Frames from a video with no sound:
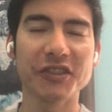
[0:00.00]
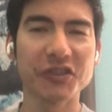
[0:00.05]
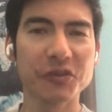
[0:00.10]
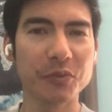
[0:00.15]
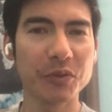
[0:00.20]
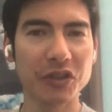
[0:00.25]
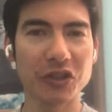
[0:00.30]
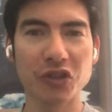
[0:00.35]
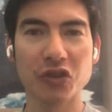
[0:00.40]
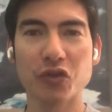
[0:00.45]
It's
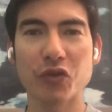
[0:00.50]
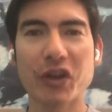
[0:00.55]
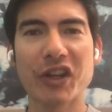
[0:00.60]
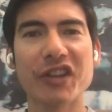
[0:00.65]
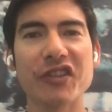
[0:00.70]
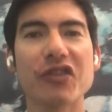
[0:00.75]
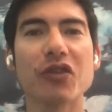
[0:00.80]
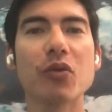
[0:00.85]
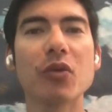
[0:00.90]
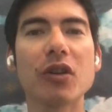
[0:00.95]
been a
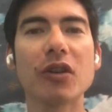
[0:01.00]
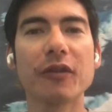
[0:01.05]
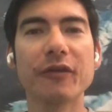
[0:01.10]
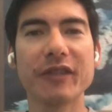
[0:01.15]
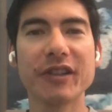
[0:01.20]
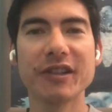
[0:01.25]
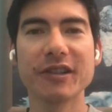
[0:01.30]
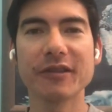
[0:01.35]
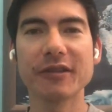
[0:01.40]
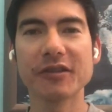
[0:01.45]
great 12
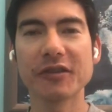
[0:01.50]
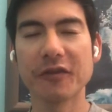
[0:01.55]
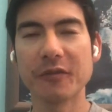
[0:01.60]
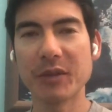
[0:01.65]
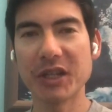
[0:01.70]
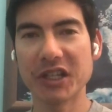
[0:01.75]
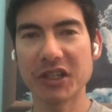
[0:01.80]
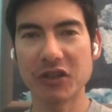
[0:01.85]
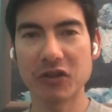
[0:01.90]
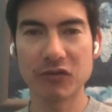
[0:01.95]
years of
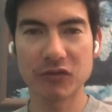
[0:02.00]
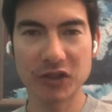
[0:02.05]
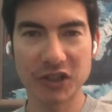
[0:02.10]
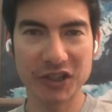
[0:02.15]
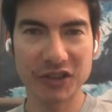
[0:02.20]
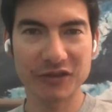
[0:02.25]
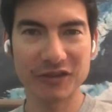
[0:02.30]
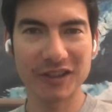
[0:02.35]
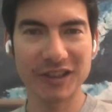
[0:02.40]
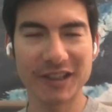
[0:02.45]
making
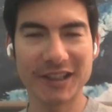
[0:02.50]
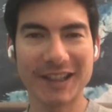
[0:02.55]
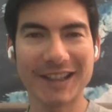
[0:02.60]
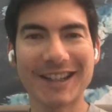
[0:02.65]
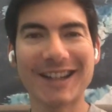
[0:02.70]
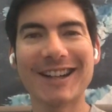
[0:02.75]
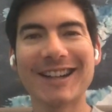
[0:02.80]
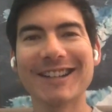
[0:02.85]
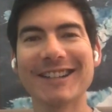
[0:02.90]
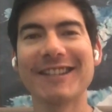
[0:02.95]
running related
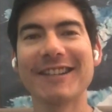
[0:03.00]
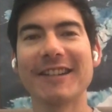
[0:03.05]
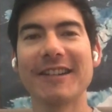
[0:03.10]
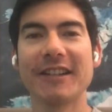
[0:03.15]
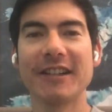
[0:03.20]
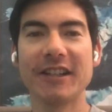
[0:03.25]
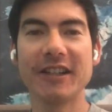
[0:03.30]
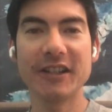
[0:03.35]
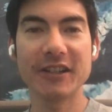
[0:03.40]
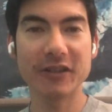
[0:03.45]
content
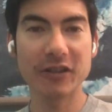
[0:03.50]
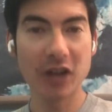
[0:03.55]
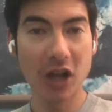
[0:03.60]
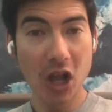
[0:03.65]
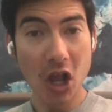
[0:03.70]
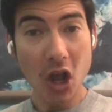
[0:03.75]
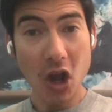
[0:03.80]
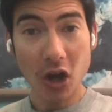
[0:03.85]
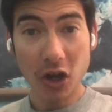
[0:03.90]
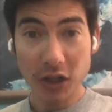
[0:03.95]
here
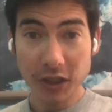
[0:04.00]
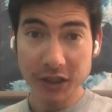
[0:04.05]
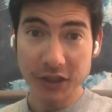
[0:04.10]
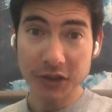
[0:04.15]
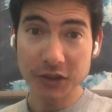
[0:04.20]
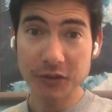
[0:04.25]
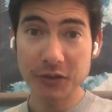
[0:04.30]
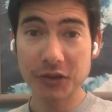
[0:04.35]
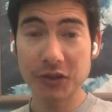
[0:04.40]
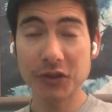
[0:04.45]
on
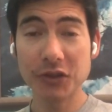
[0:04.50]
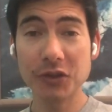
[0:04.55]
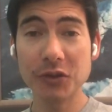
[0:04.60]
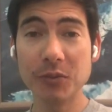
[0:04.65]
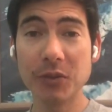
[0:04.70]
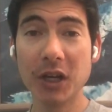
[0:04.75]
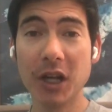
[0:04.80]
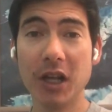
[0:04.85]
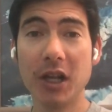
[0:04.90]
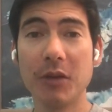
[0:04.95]

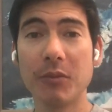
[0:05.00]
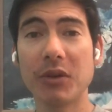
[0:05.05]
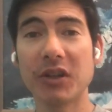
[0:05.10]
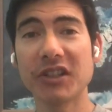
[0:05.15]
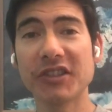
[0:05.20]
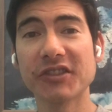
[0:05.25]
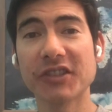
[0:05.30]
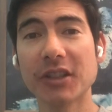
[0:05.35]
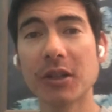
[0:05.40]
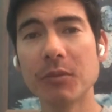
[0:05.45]
YouTube, but
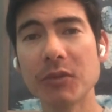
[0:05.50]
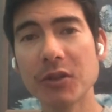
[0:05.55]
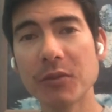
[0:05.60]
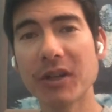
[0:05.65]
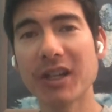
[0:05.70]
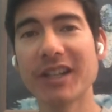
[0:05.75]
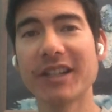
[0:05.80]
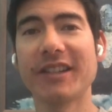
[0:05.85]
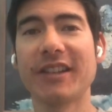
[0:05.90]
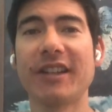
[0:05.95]
it's come to
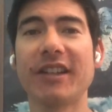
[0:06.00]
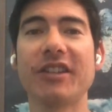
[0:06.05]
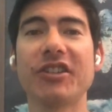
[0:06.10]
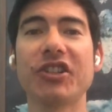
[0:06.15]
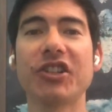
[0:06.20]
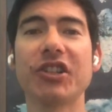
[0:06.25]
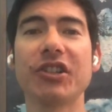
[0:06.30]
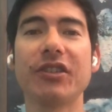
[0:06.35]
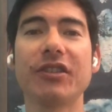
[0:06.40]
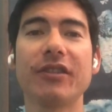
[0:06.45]
my
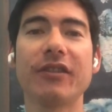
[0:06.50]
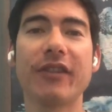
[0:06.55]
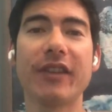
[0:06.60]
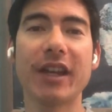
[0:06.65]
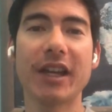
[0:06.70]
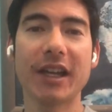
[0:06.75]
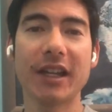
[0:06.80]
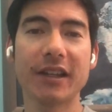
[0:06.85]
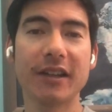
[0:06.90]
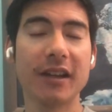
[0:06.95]
attention
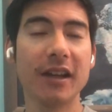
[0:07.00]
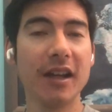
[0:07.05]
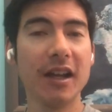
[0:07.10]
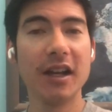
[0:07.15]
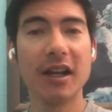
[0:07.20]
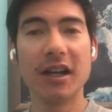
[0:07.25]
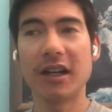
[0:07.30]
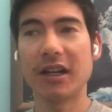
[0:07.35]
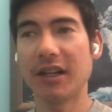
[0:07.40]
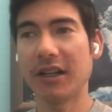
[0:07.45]
that
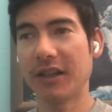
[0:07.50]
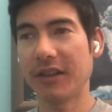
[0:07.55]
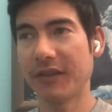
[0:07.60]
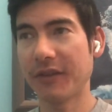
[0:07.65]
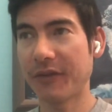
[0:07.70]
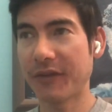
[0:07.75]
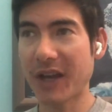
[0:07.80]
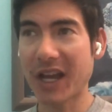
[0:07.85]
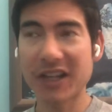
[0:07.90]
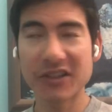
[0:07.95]
the
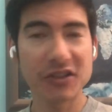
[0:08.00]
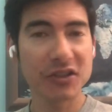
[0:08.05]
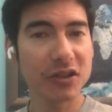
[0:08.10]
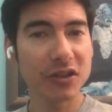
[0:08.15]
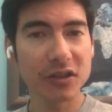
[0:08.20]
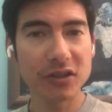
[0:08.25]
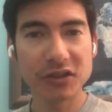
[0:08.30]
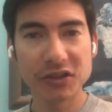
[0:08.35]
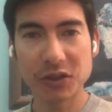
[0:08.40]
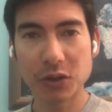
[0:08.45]

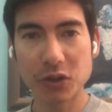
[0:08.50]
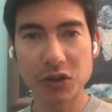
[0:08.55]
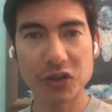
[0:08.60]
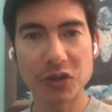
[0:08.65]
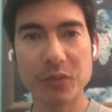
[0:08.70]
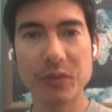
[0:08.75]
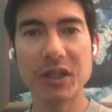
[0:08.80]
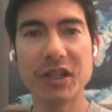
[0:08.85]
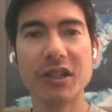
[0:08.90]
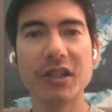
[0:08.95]
faster
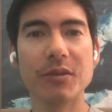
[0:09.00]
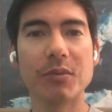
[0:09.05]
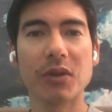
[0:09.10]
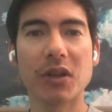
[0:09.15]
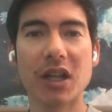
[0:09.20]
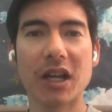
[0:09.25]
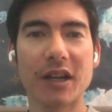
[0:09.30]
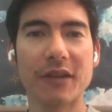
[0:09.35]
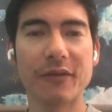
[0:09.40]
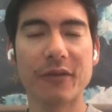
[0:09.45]
social media
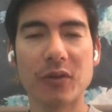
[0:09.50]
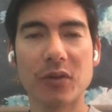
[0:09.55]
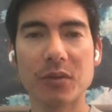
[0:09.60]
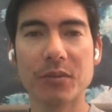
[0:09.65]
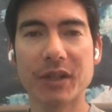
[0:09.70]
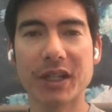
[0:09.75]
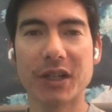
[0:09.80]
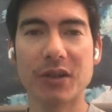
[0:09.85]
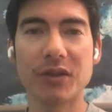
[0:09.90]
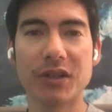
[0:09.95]
platform
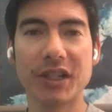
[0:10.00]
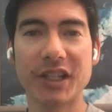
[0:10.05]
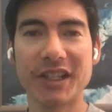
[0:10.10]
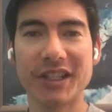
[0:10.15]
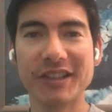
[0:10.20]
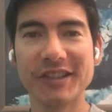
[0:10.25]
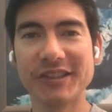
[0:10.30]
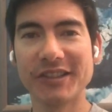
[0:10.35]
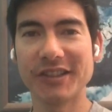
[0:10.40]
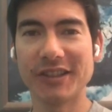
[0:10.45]

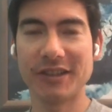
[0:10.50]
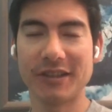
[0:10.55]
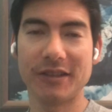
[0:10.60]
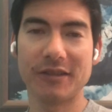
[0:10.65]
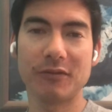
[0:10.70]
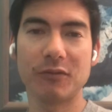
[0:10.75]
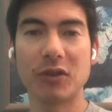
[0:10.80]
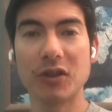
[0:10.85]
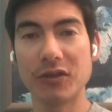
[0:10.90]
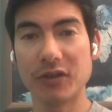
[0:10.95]
nowadays
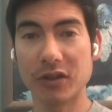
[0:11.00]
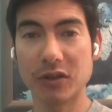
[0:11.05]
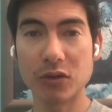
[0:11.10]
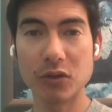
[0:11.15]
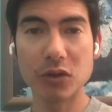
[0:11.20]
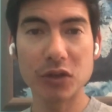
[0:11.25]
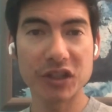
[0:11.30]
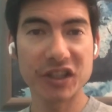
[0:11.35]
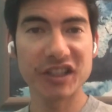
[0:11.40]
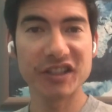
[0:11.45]
and what the
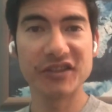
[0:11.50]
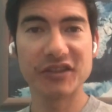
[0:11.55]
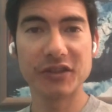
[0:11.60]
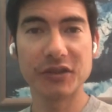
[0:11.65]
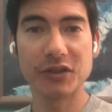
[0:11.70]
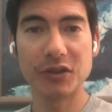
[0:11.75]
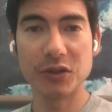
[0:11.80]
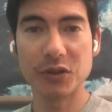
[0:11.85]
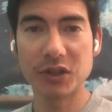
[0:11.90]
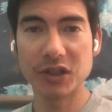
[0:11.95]
cool kids are
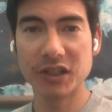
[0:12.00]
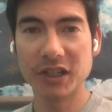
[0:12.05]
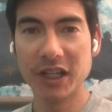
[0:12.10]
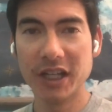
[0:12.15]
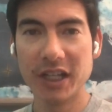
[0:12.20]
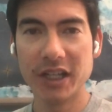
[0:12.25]
doing